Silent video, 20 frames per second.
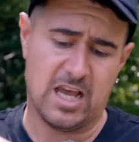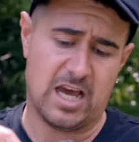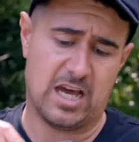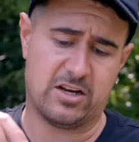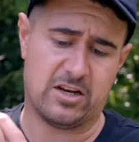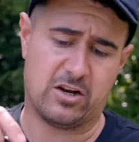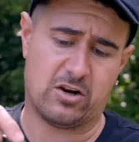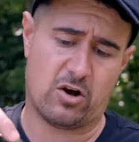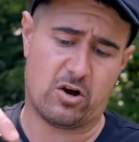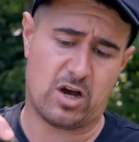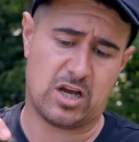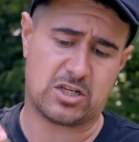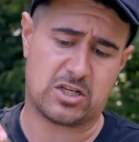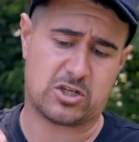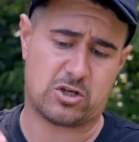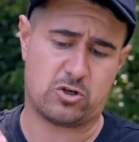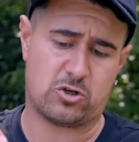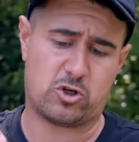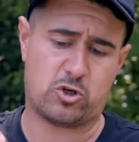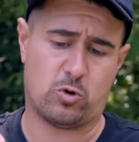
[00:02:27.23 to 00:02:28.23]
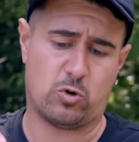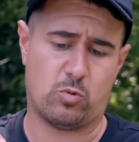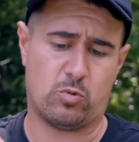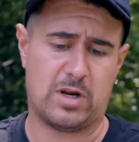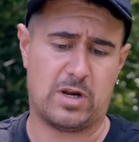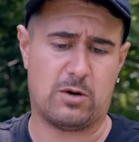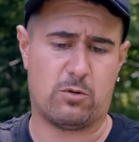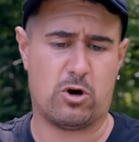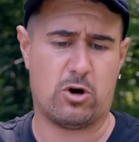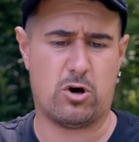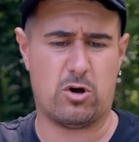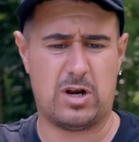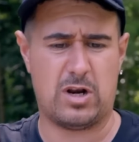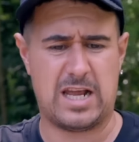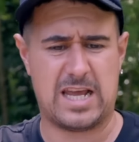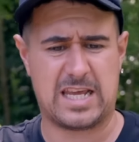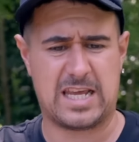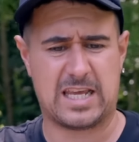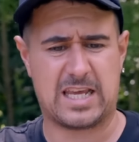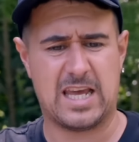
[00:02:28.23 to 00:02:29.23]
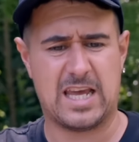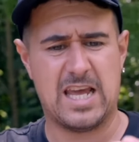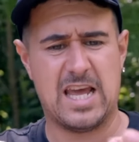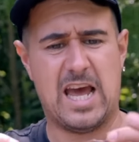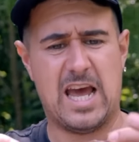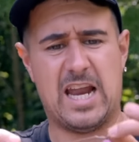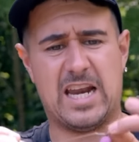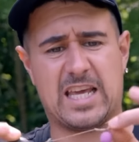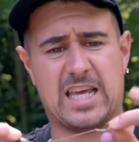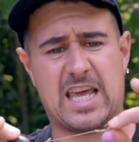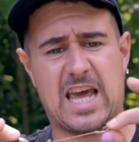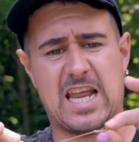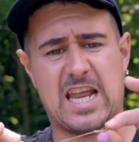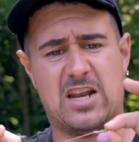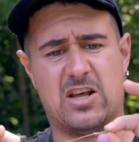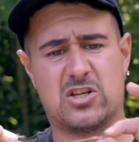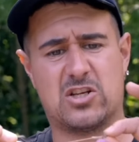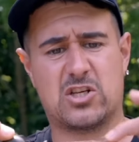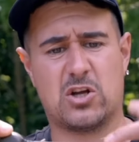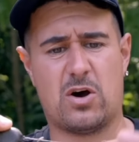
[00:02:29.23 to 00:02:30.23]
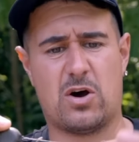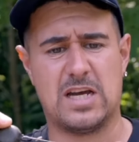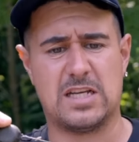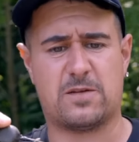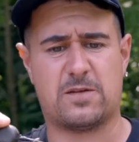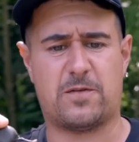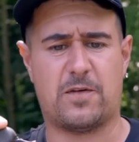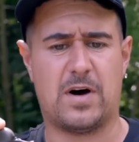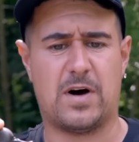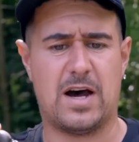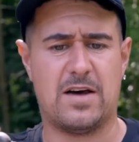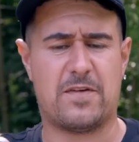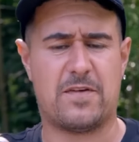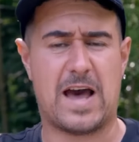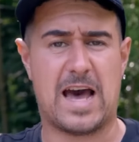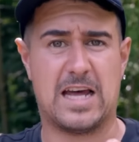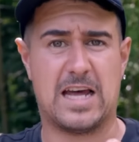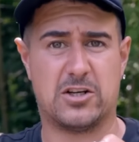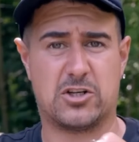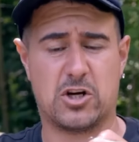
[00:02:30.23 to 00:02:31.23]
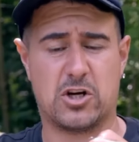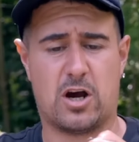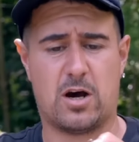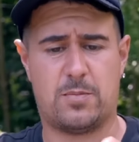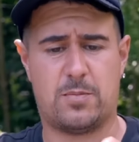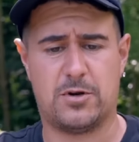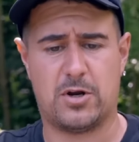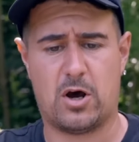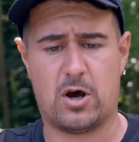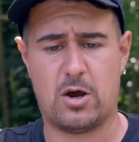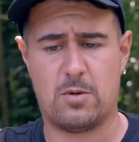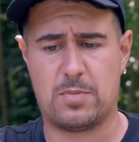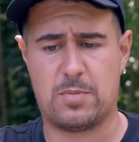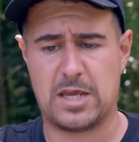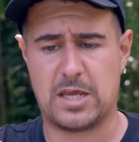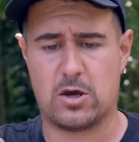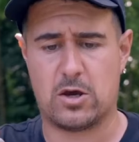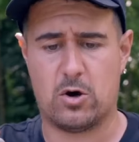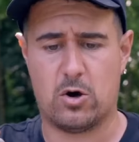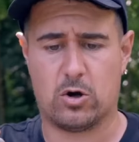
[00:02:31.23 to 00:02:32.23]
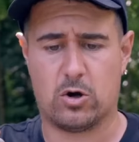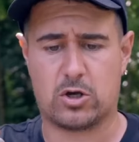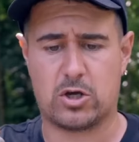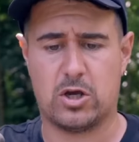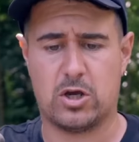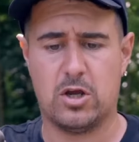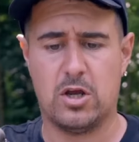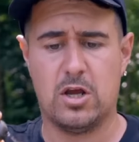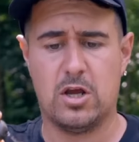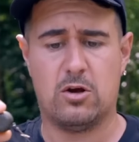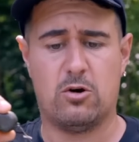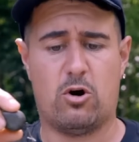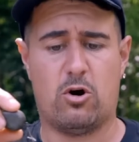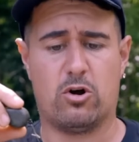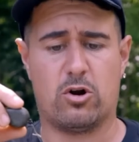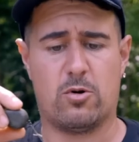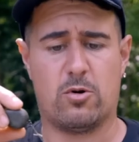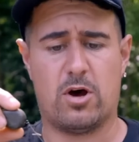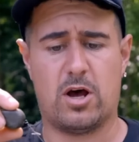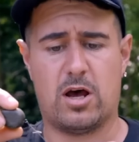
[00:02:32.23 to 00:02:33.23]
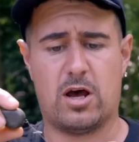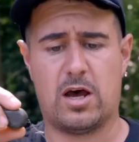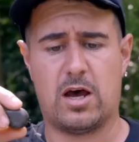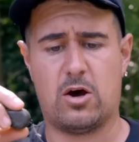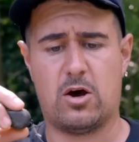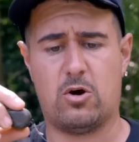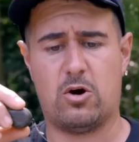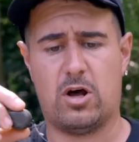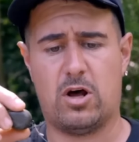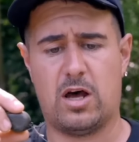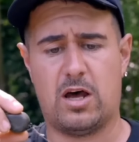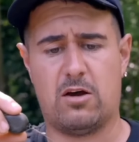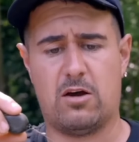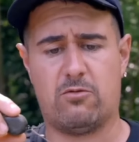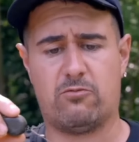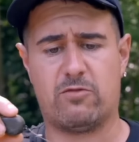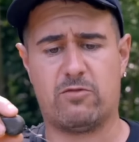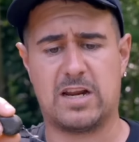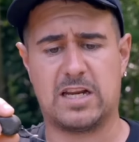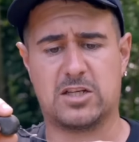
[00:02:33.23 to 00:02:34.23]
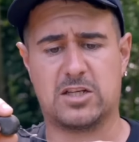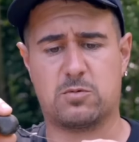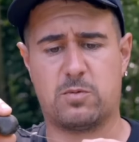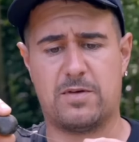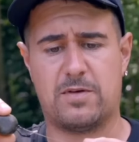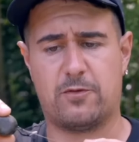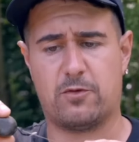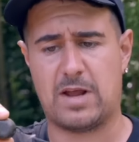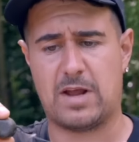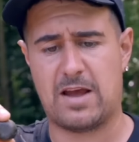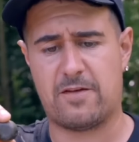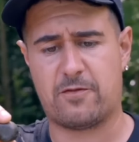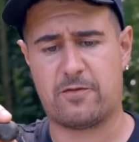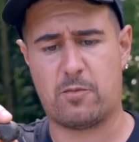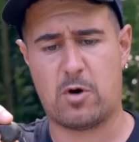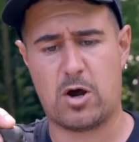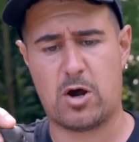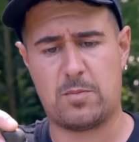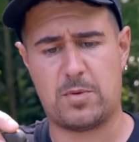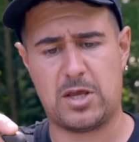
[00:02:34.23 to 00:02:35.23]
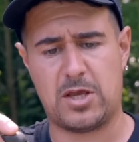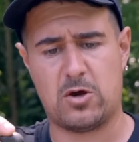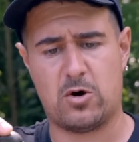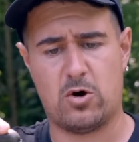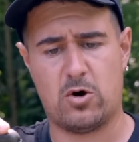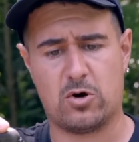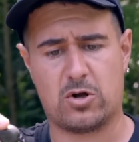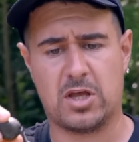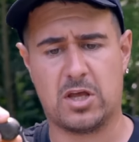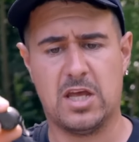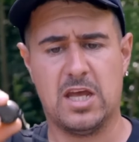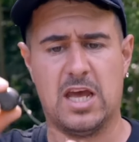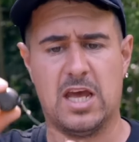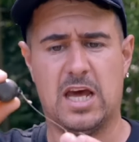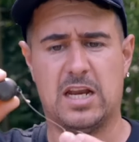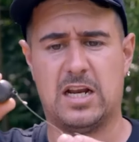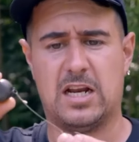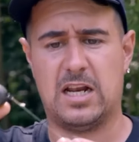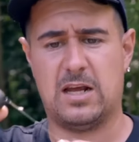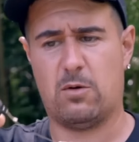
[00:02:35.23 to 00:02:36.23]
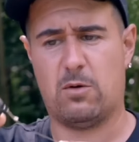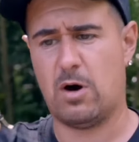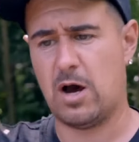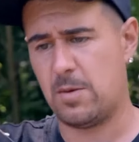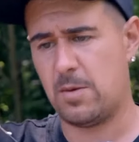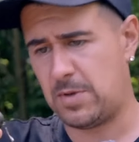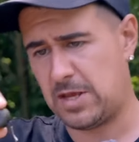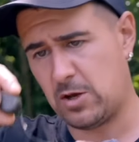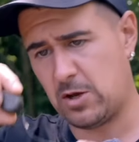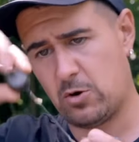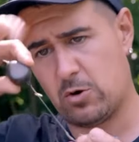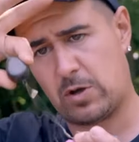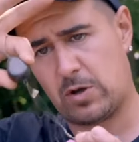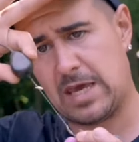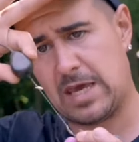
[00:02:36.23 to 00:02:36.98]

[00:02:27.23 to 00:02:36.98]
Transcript: And a nice short little hook link, and again a size 5 hand sharpened IB hook on a ring swivel there from IB hook, and a little IB hook